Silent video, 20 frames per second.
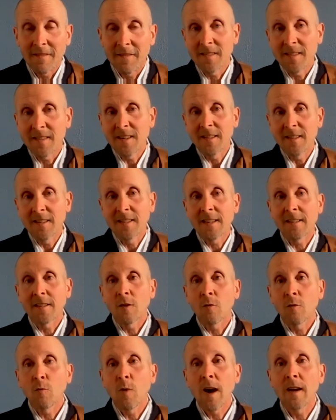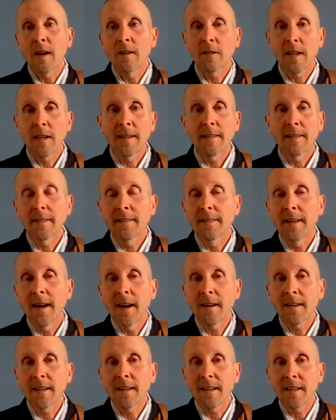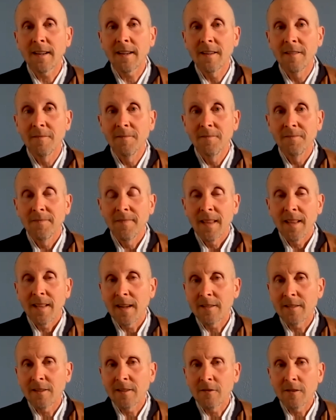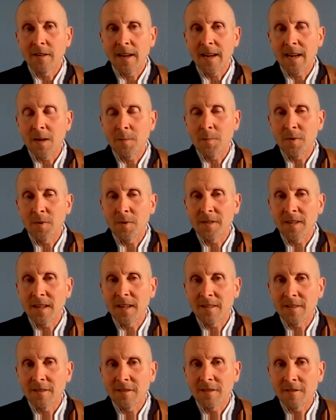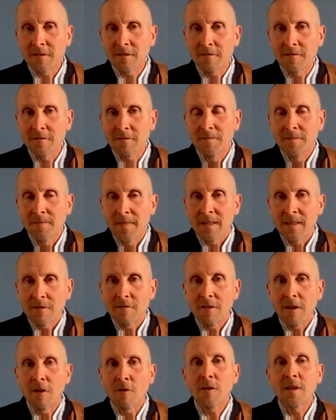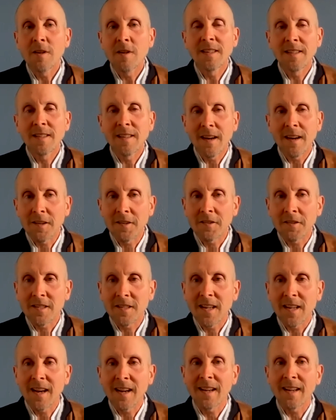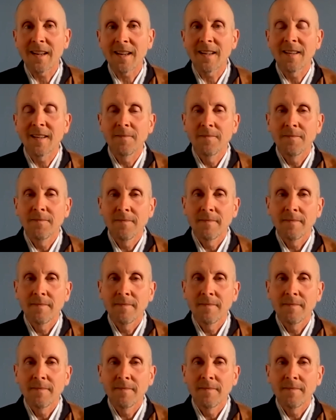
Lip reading: If it said it's like the well looking at the donkey, that's only 80% too. So you always need the other side.